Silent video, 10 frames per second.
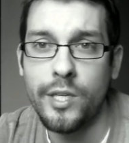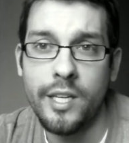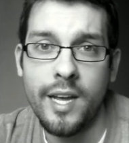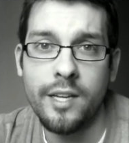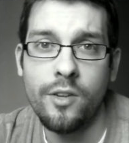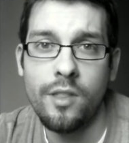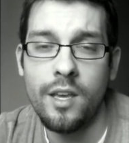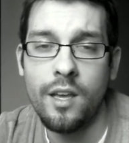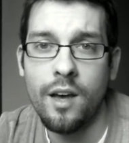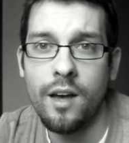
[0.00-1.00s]
to reconnect to
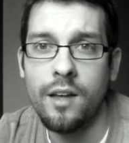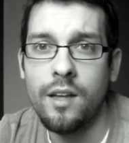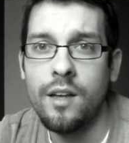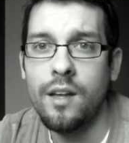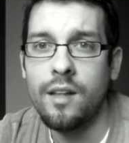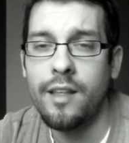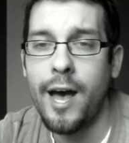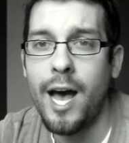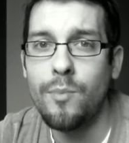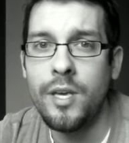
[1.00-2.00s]
the
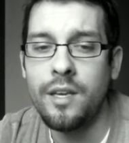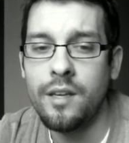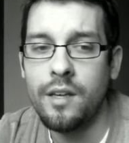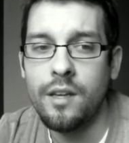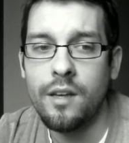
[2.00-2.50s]
hobby.